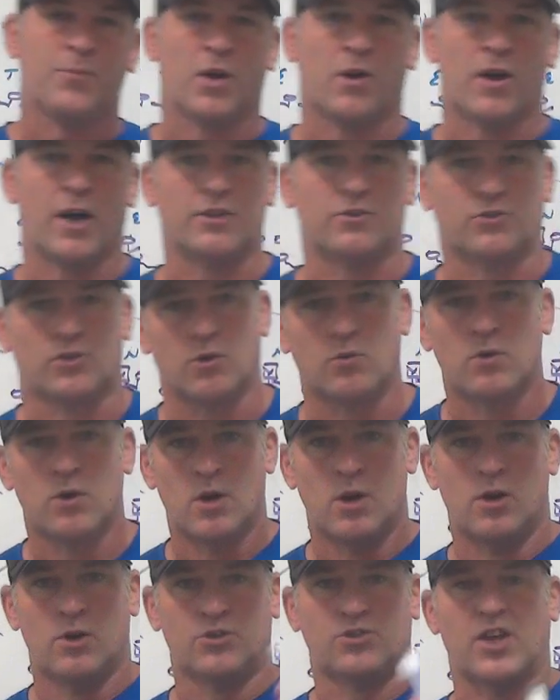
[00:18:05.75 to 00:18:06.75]
All right, so
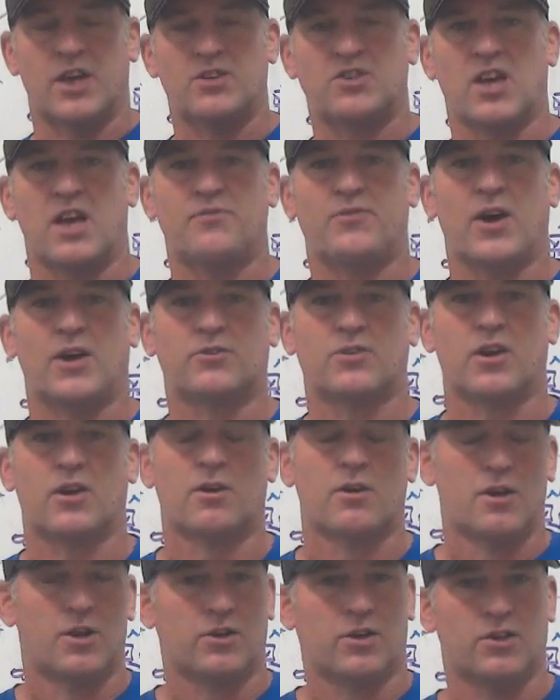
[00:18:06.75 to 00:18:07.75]
stay safe out
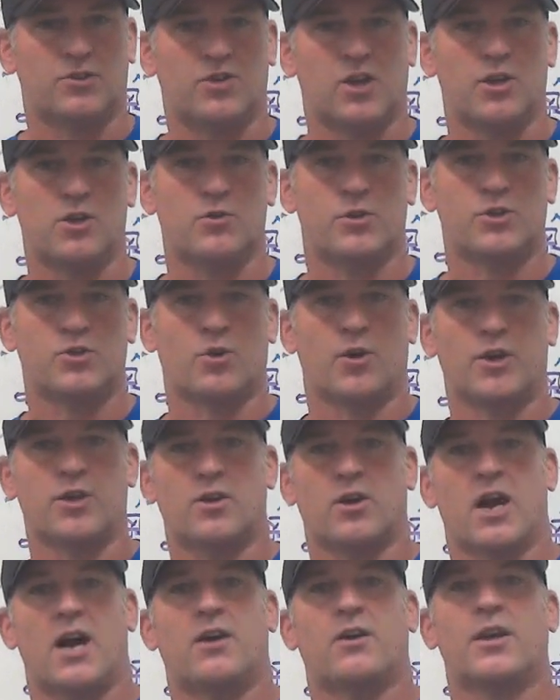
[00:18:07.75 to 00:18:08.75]
there. Continue enjoying
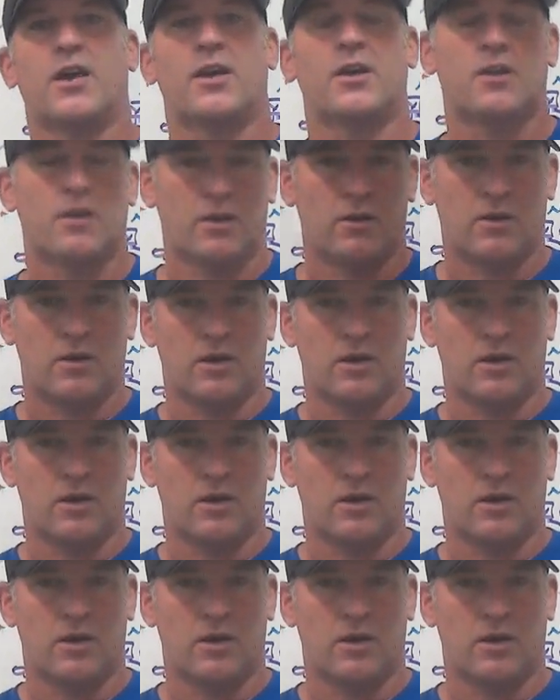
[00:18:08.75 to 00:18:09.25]
your holiday.